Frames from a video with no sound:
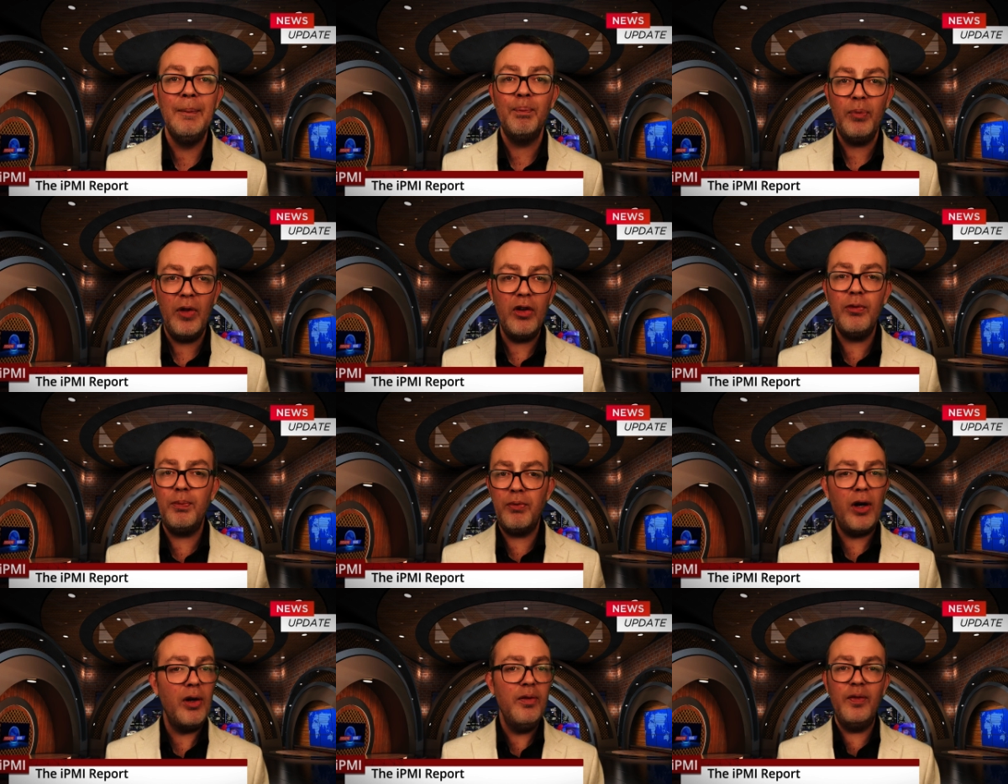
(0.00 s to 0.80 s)
Those
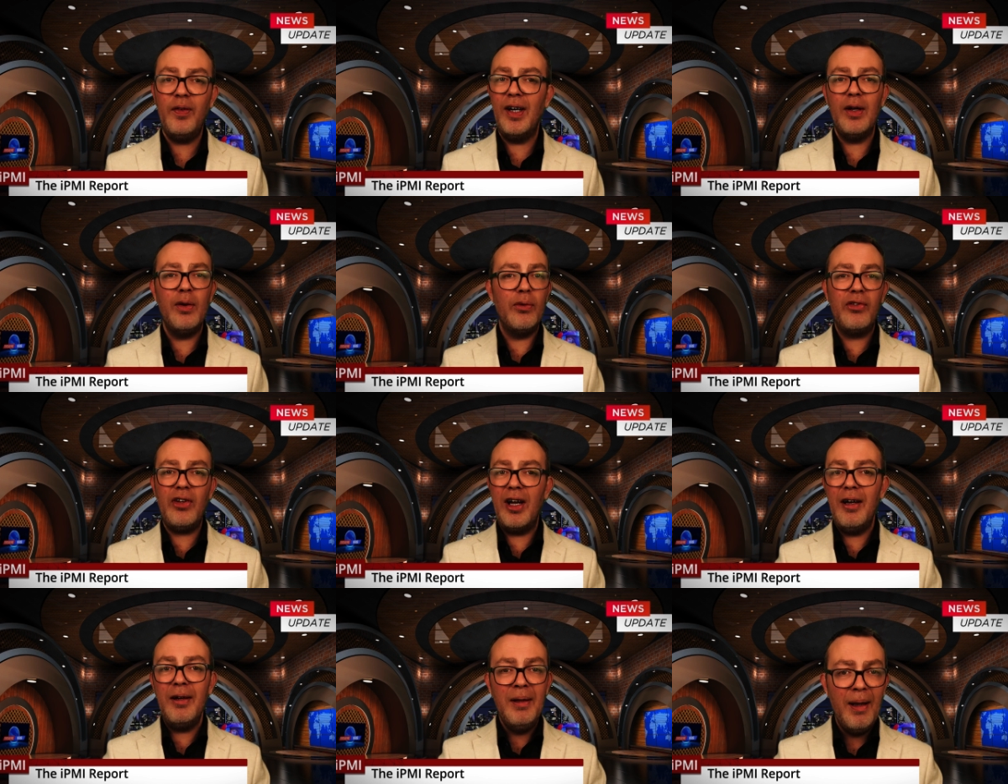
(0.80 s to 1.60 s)
profiles
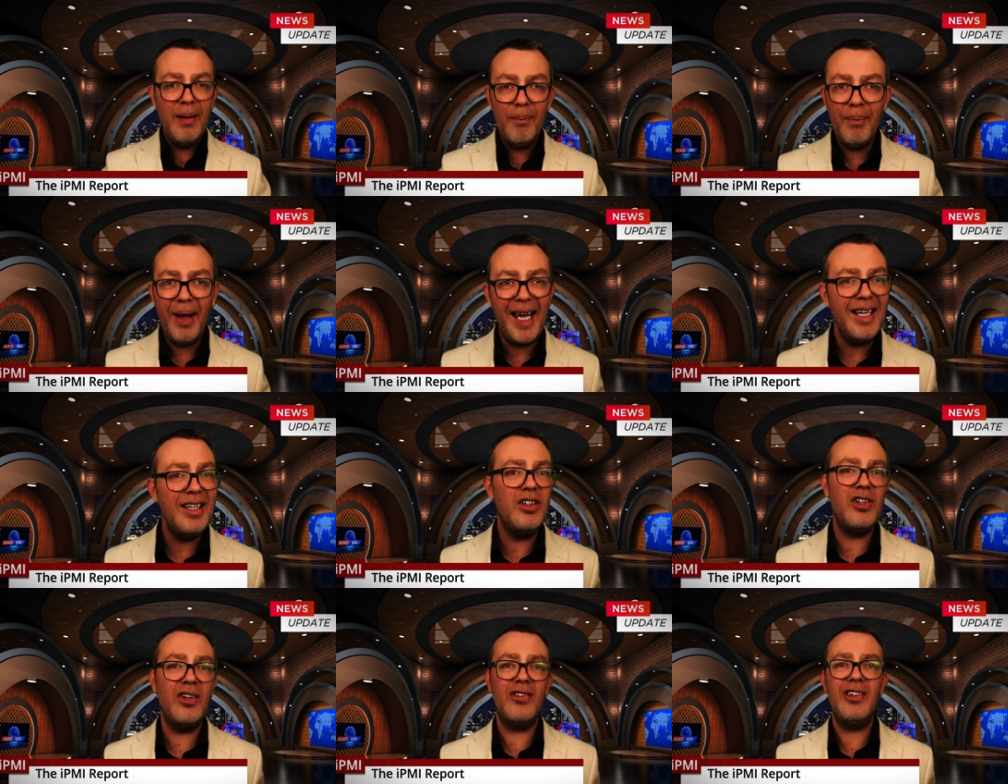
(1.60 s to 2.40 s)
are
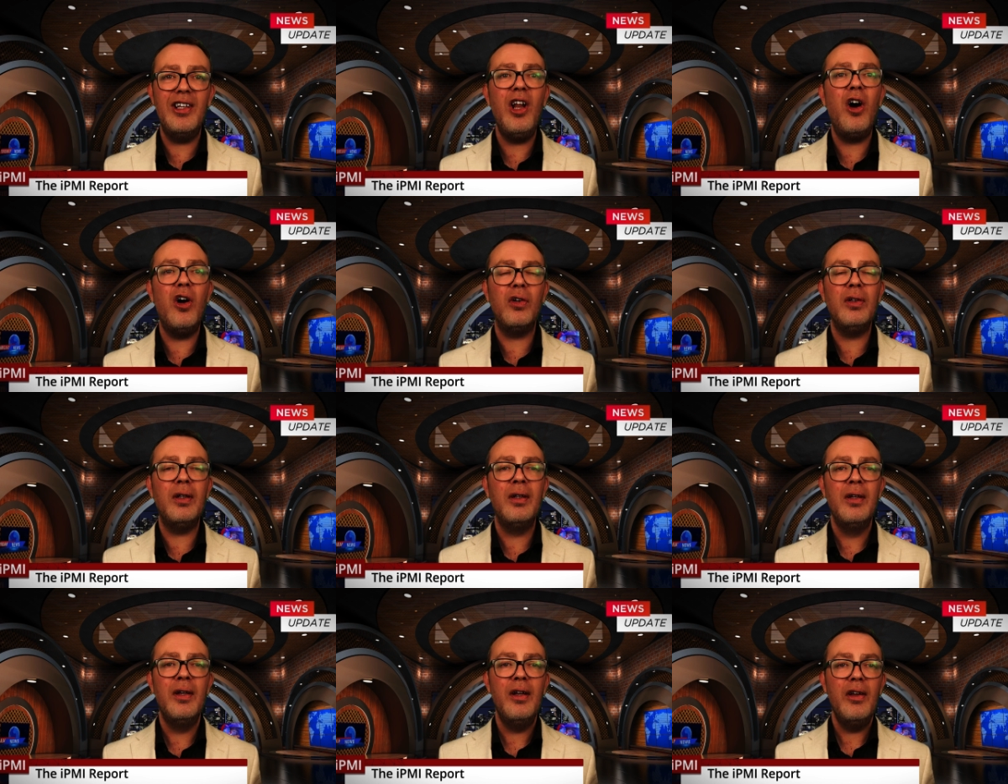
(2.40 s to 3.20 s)
pages long,
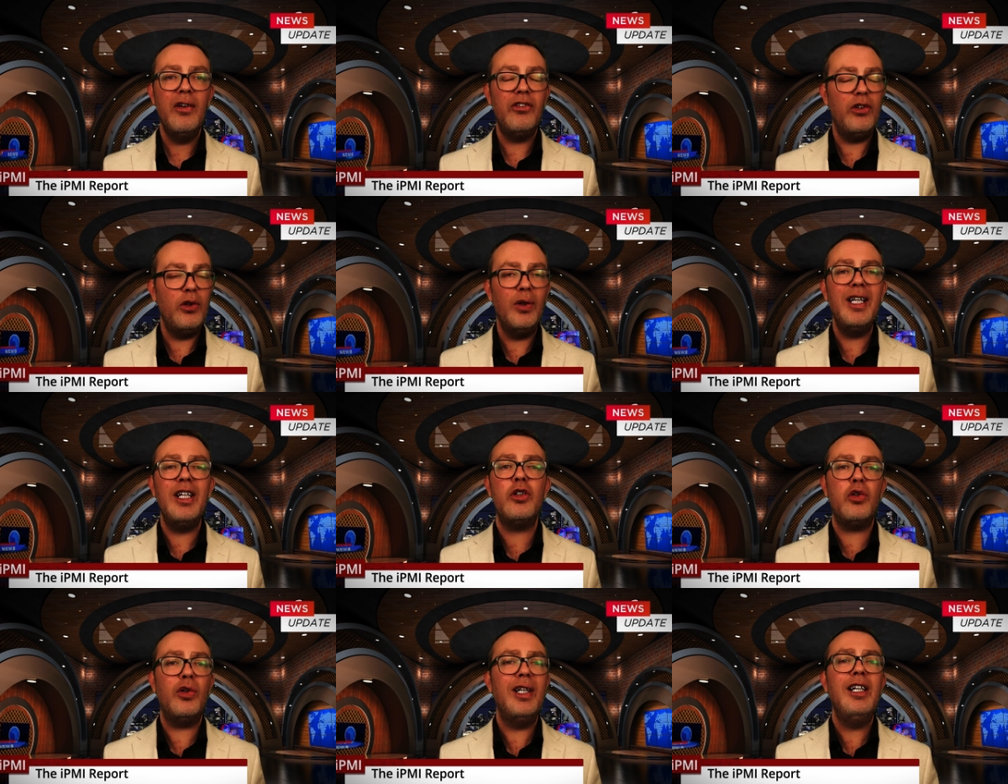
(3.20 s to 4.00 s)
so you're
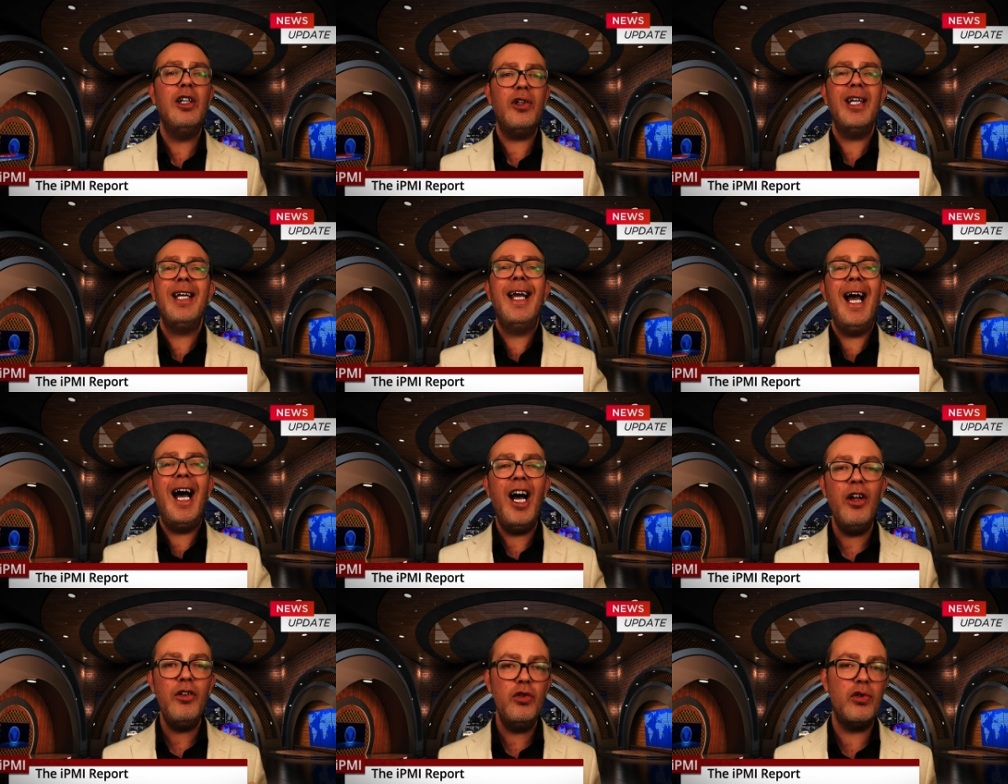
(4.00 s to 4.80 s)
literally looking at
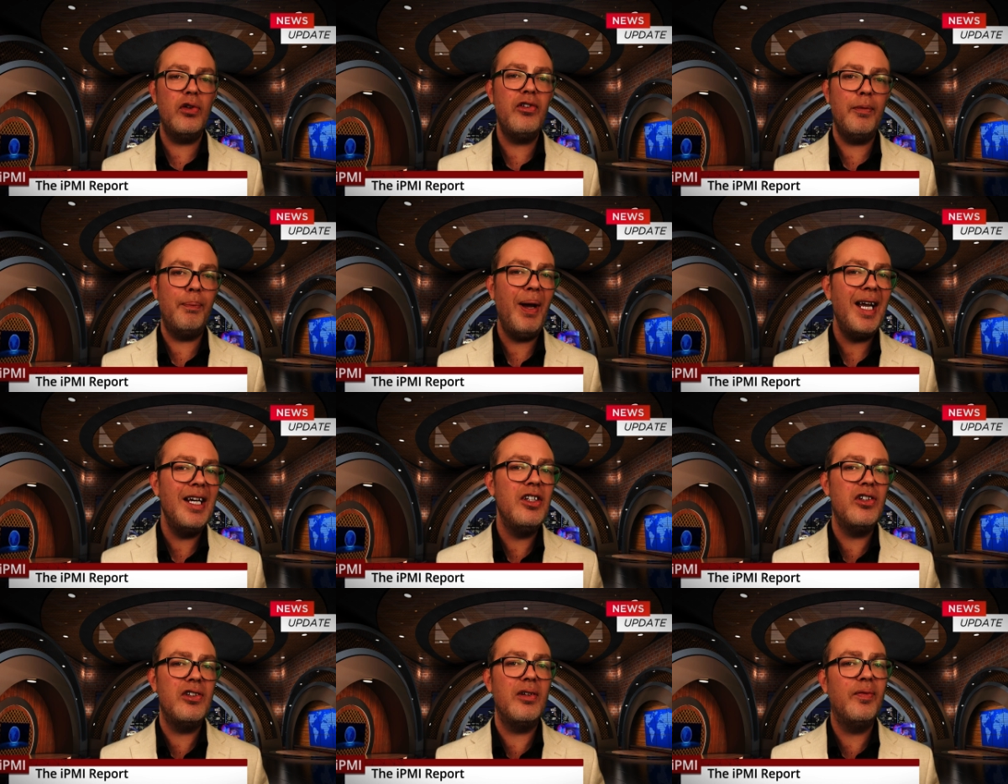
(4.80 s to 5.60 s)
hundreds of
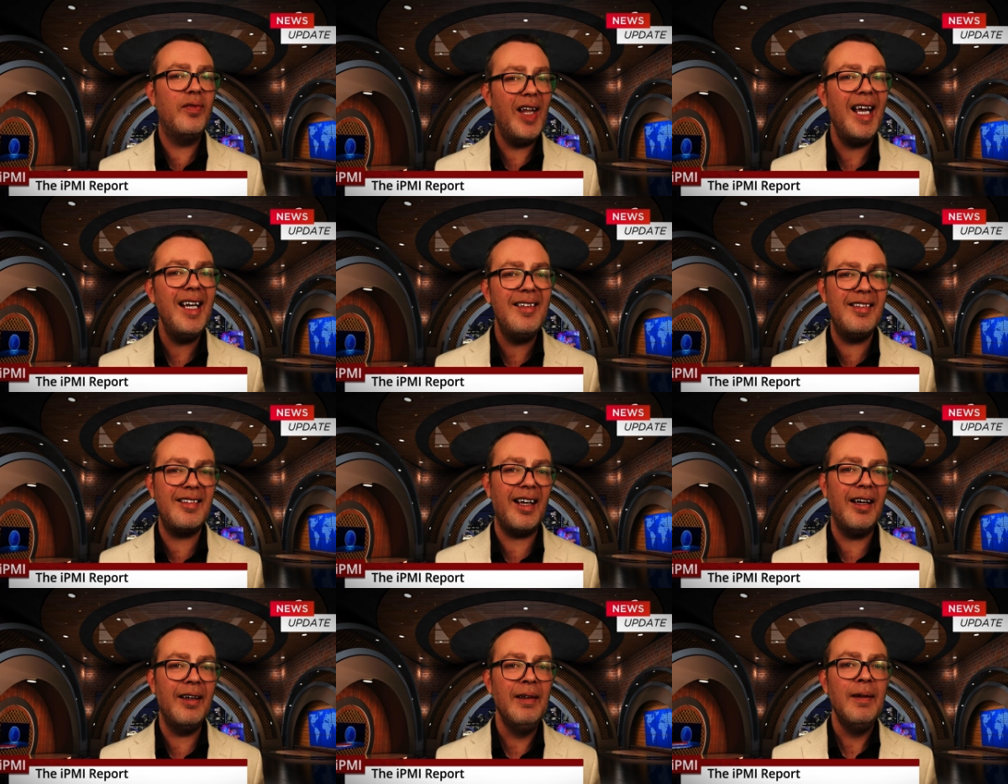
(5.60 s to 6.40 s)
pages of
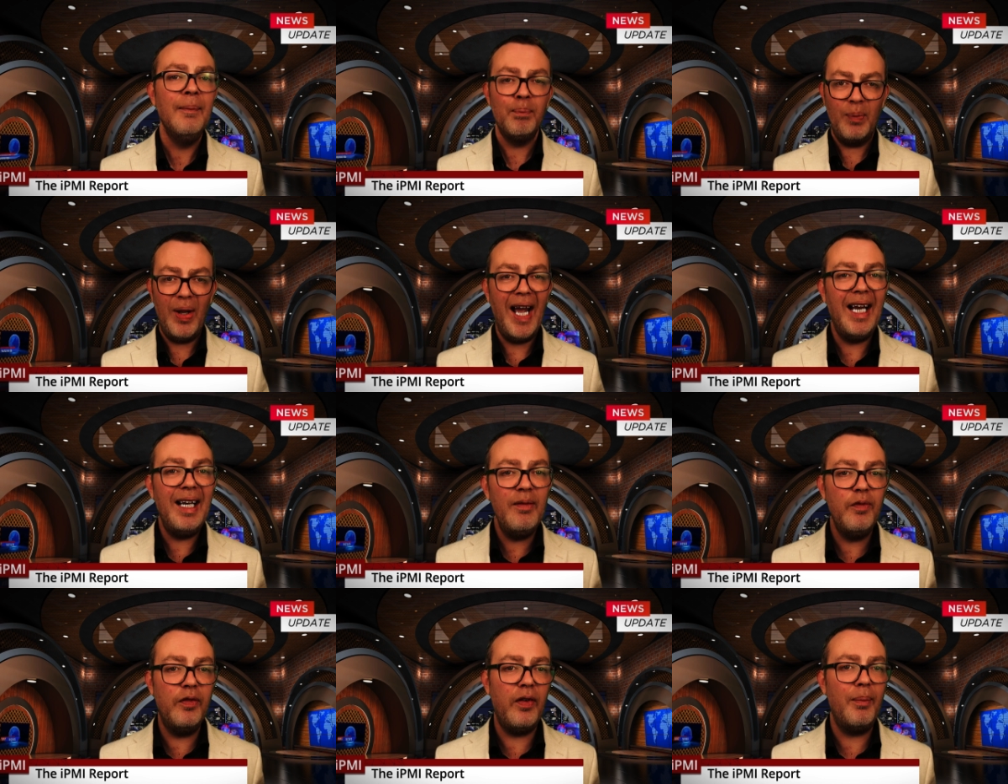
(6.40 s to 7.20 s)
data and
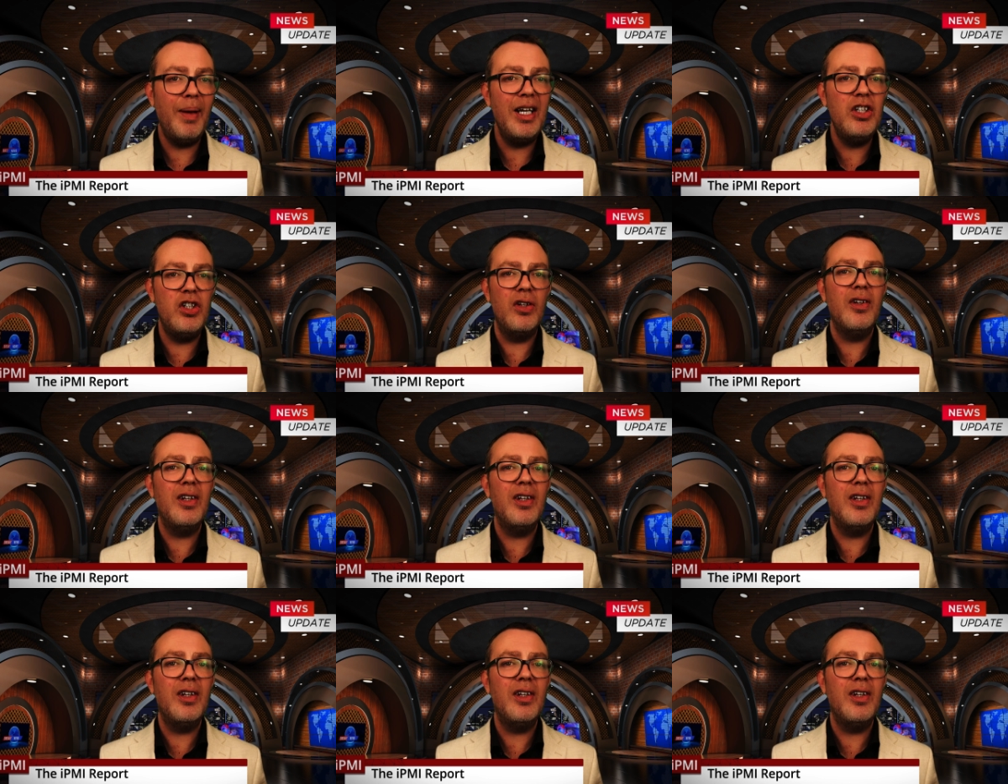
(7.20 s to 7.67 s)
information to